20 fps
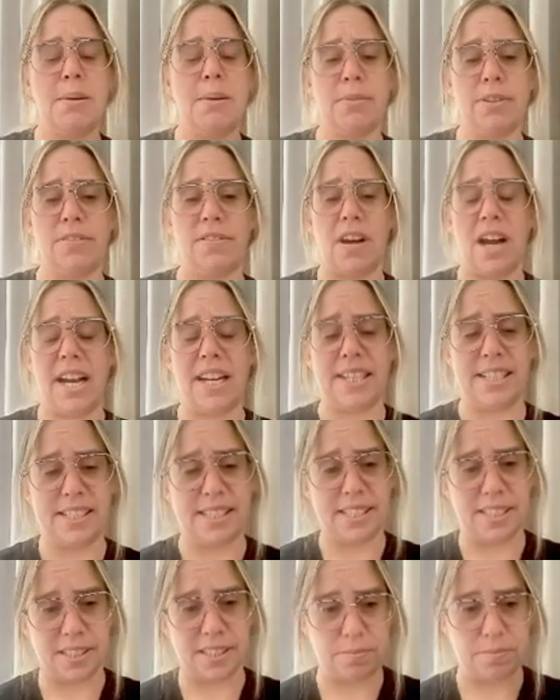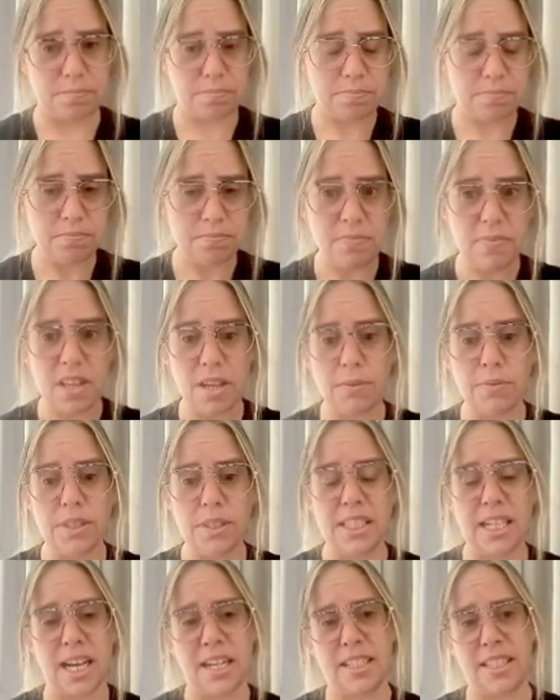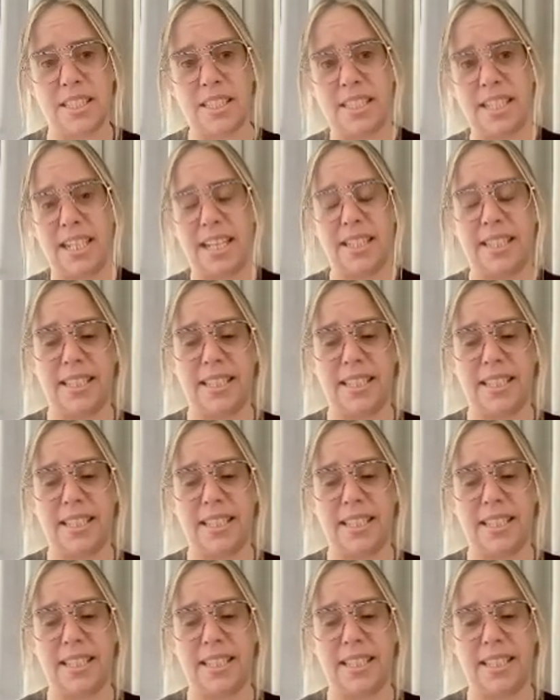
providers redundancy.